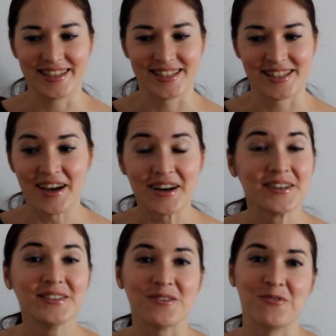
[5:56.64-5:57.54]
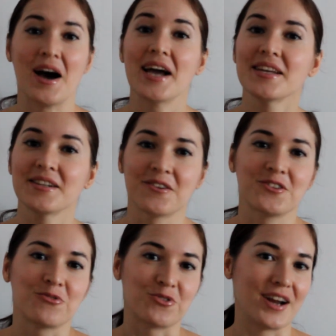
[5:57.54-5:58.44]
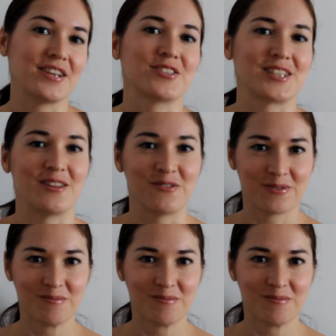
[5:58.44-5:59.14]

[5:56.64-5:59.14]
So why not to try yourself?